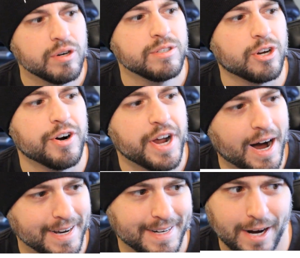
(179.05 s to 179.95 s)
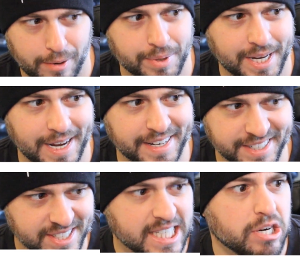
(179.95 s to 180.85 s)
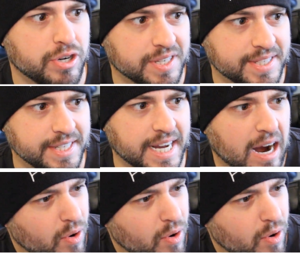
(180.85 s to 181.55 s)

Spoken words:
Girls are not complicated. Seriously,